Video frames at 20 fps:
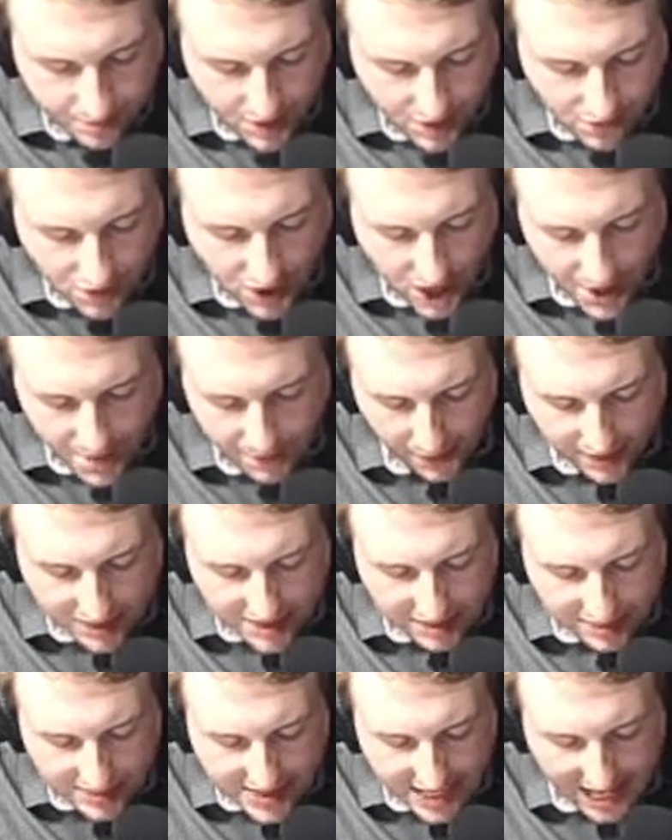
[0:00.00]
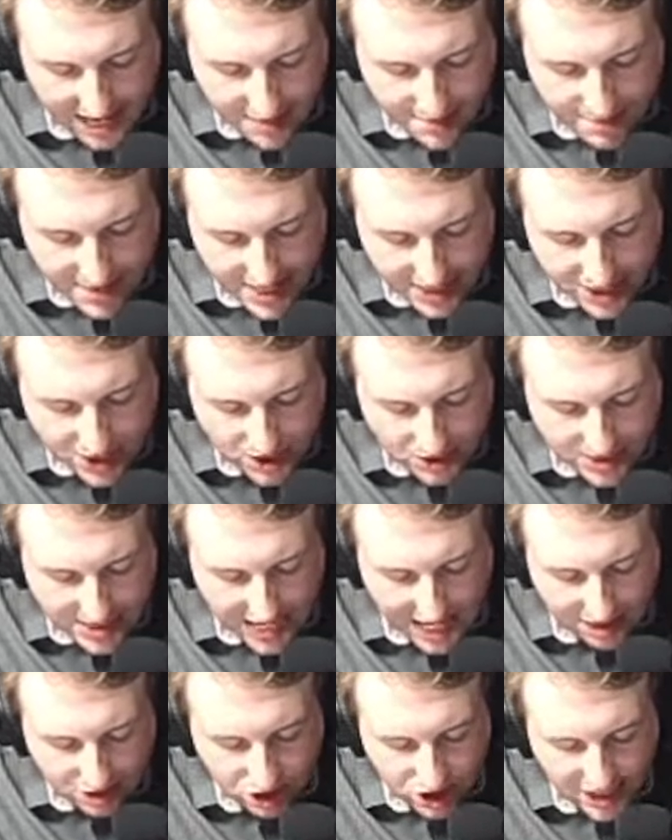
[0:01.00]
Rowbottom's out, Mitchell's
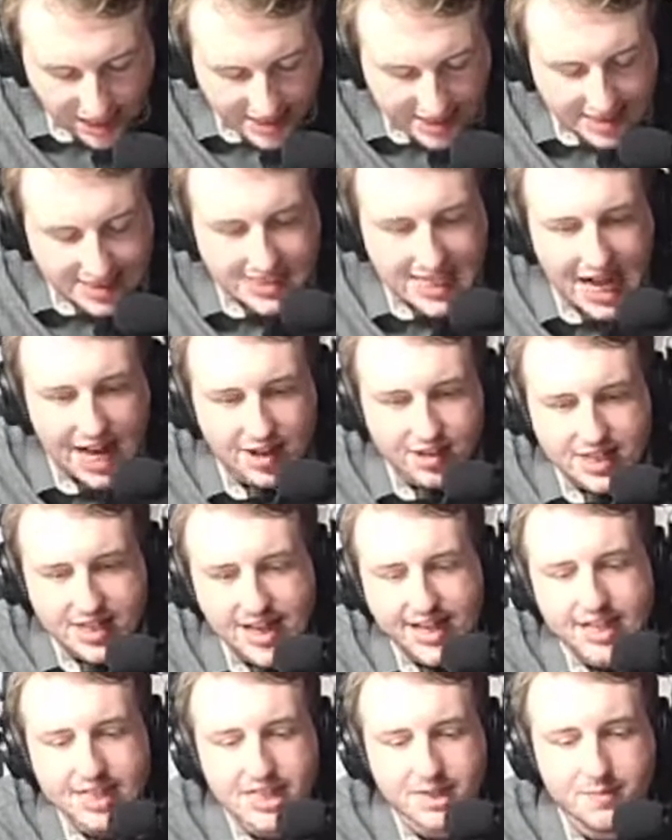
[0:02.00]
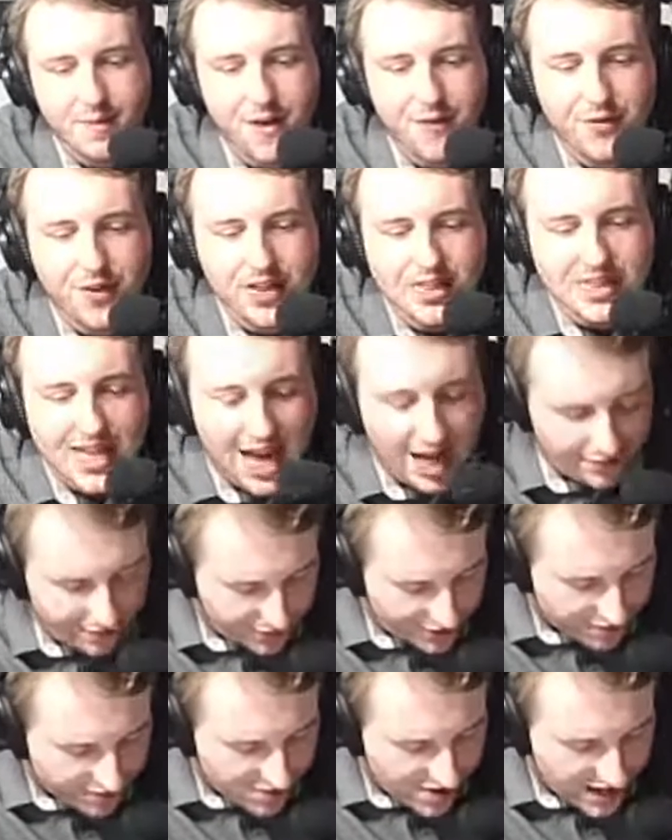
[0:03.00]
out, Shedden's out, Taylor Smith is out of
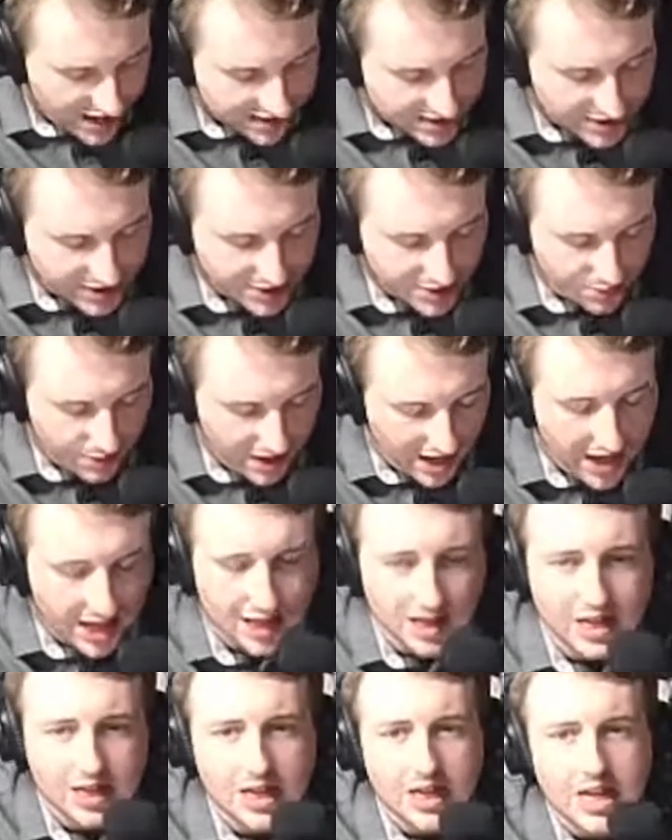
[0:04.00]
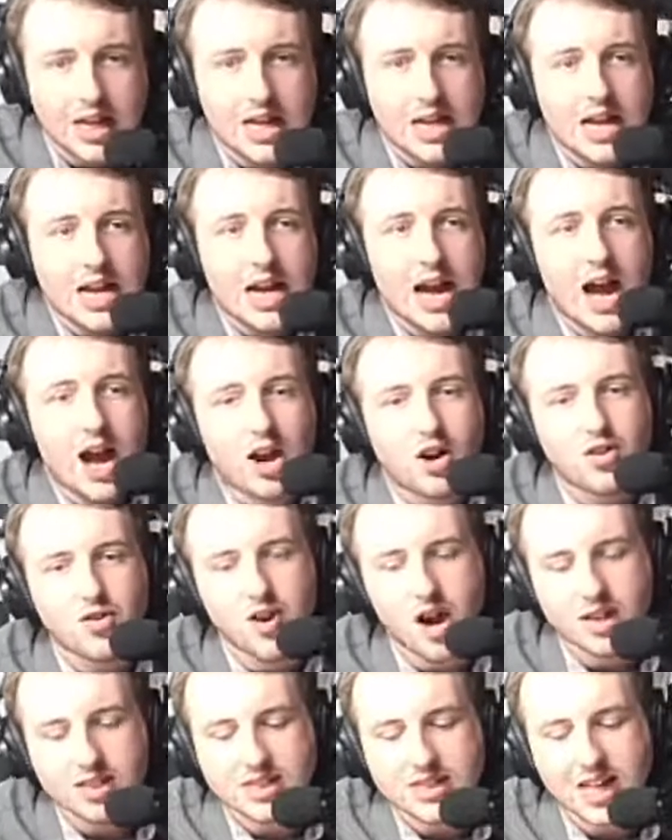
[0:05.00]
the race as well.
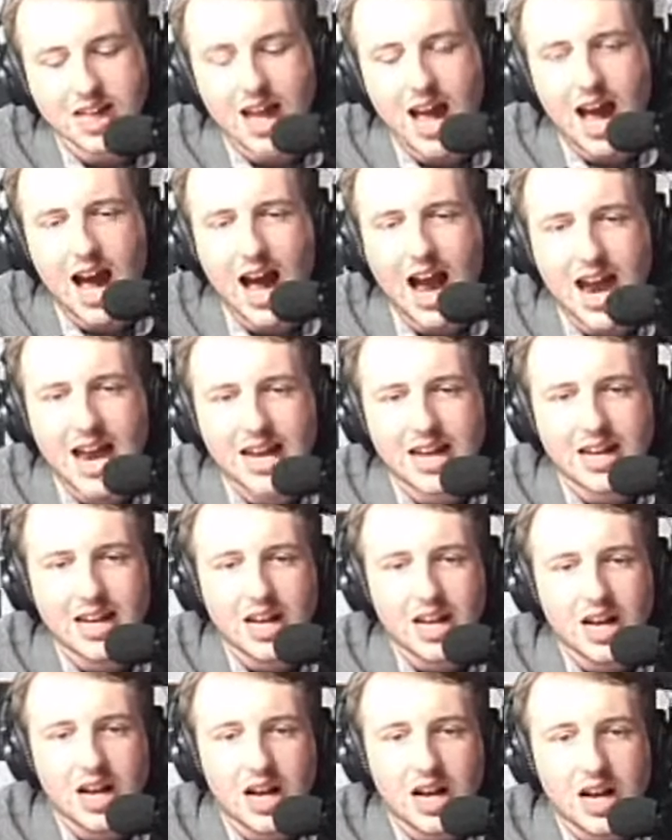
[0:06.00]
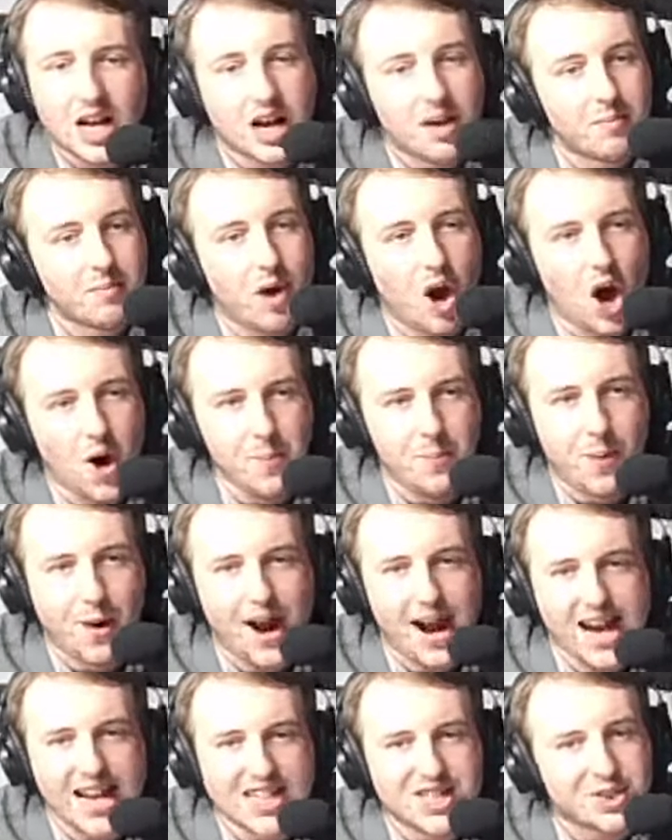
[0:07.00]
Cross the line. More
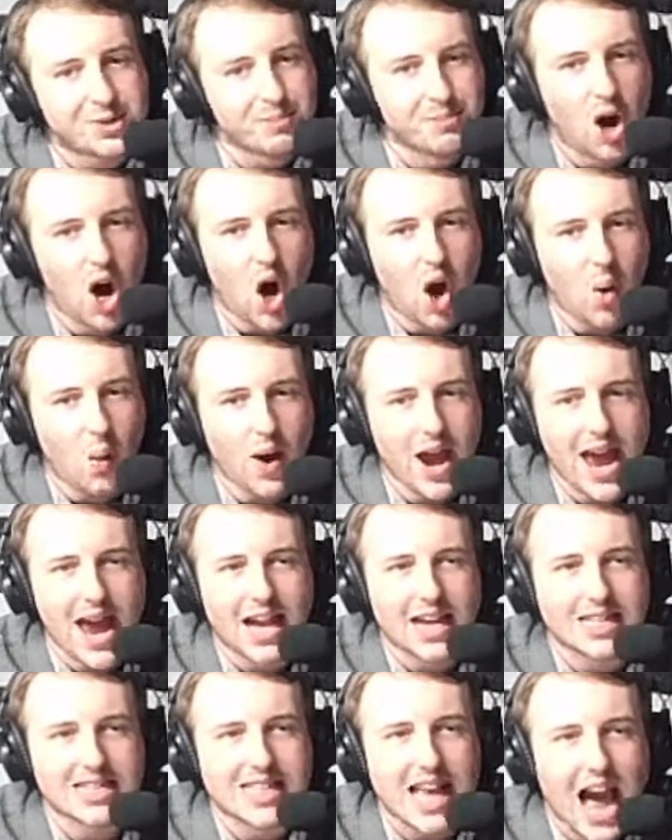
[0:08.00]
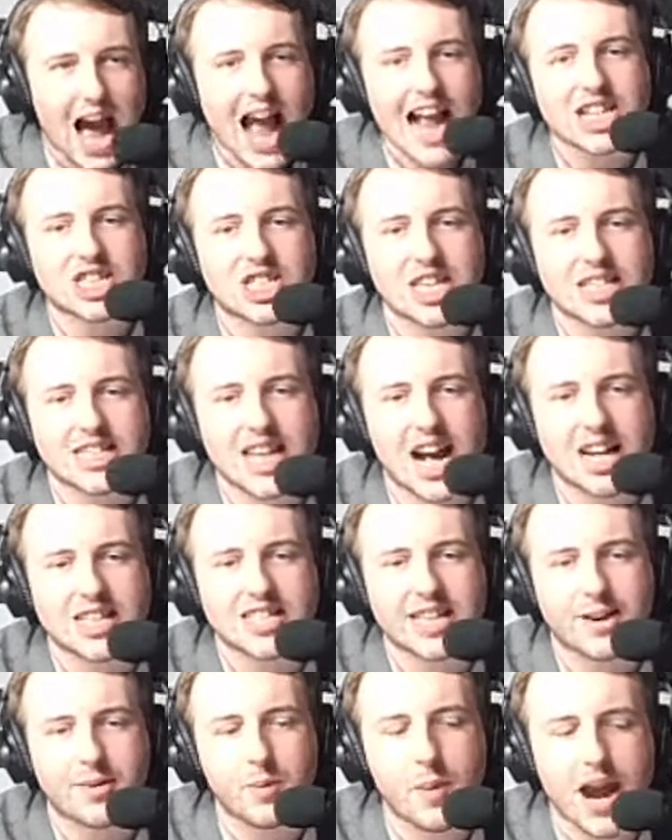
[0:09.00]
points, more wins. Ashley
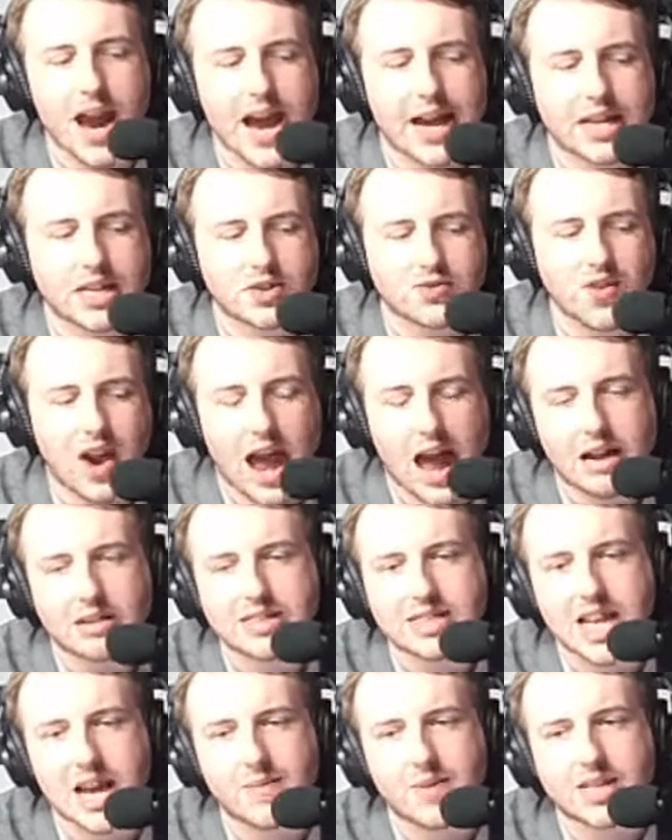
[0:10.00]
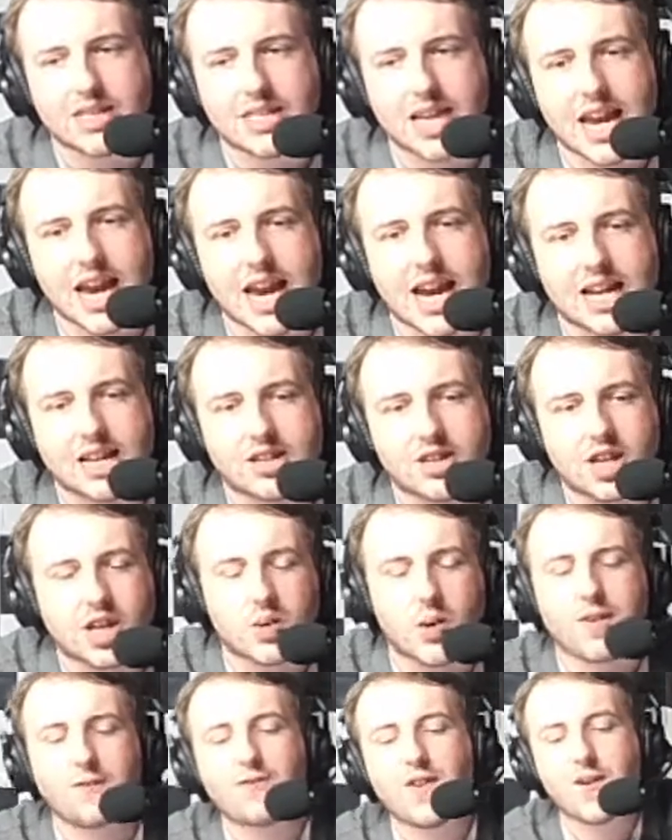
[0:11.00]
Sutton wins round 17 of the
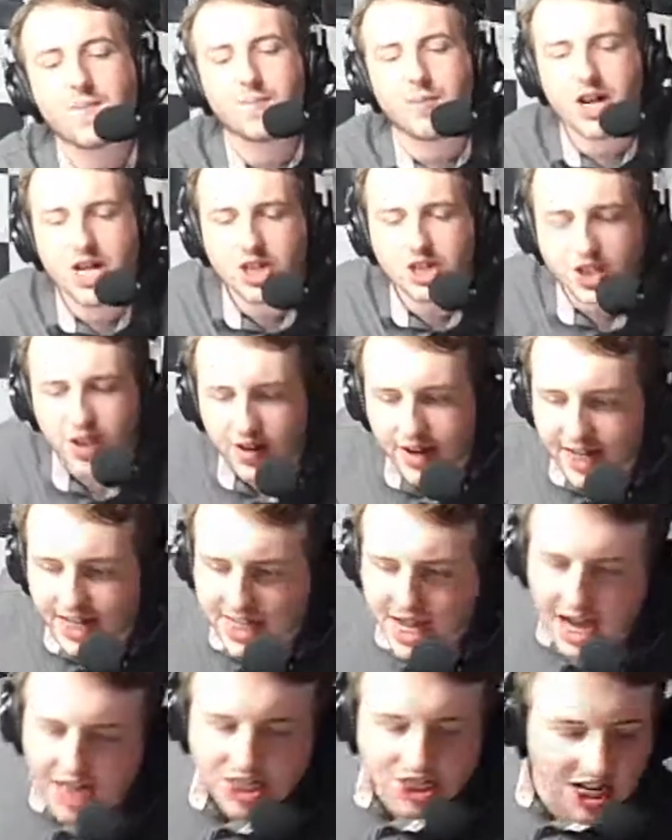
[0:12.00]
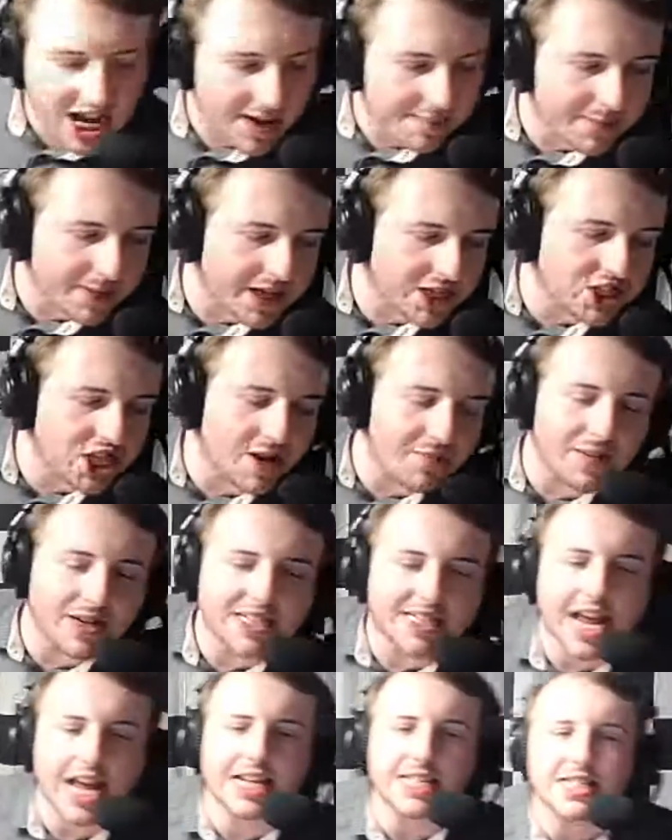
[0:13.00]
QuickFit British Touring Car Championship and
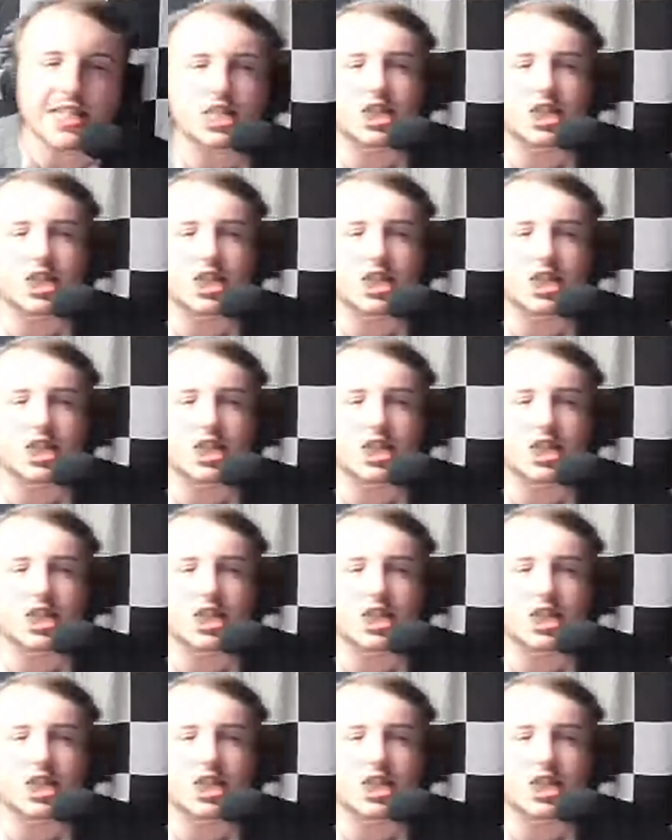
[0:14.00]
takes the